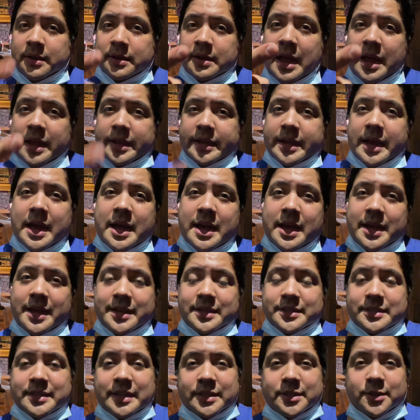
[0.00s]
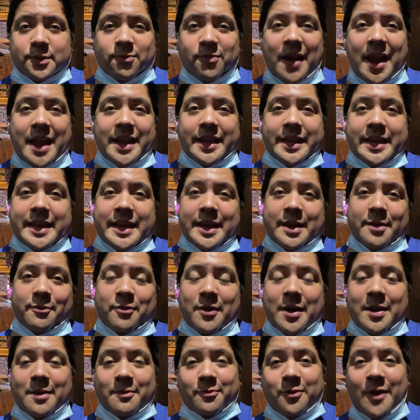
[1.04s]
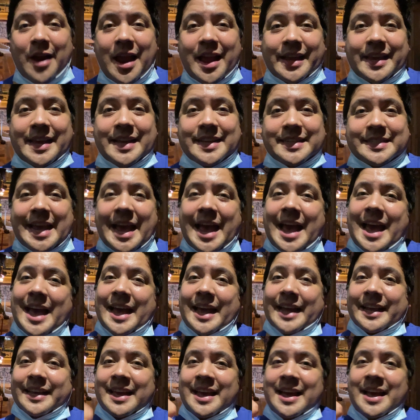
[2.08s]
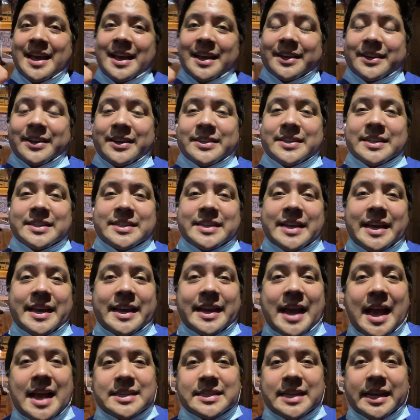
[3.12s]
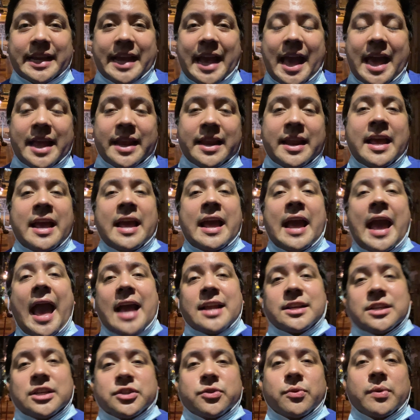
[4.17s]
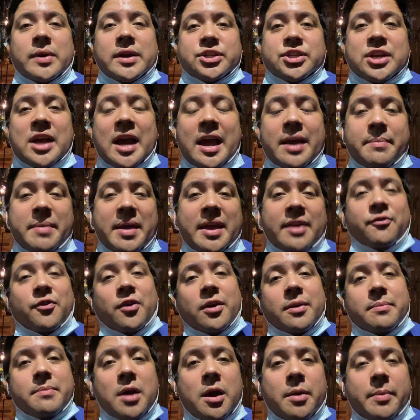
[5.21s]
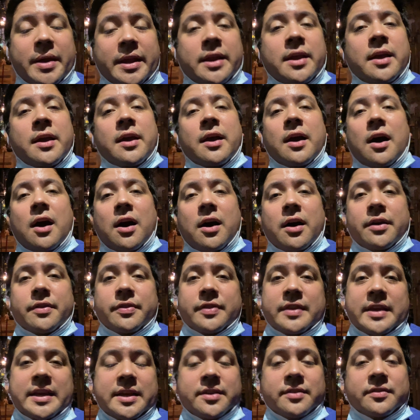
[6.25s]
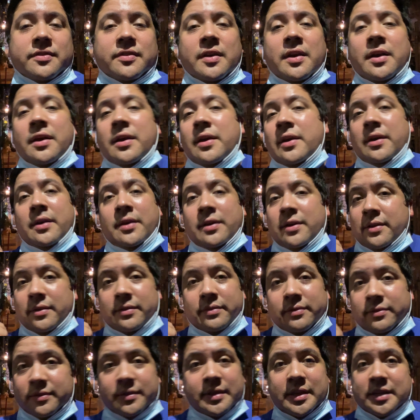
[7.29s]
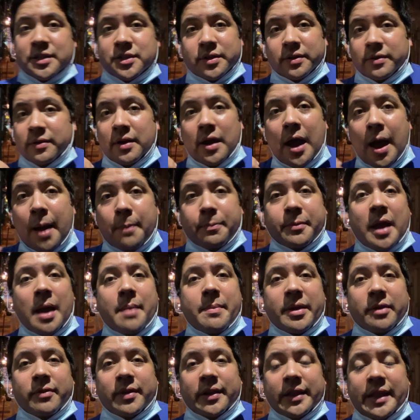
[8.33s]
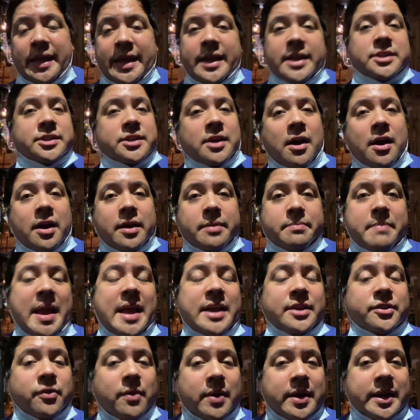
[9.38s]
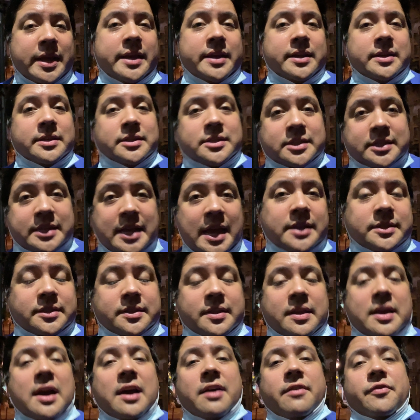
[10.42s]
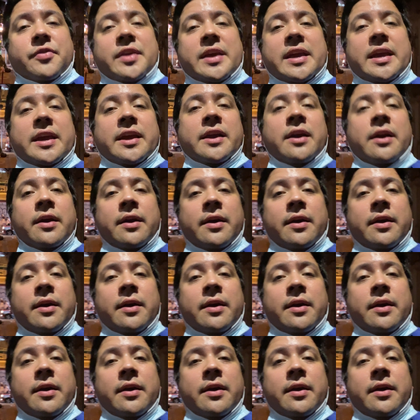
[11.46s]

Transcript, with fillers: Hi guys, it's Frankie from Frankie Tech. Good to see you guys again. And just want to chime in for a moment on these this upcoming release on May 26th of the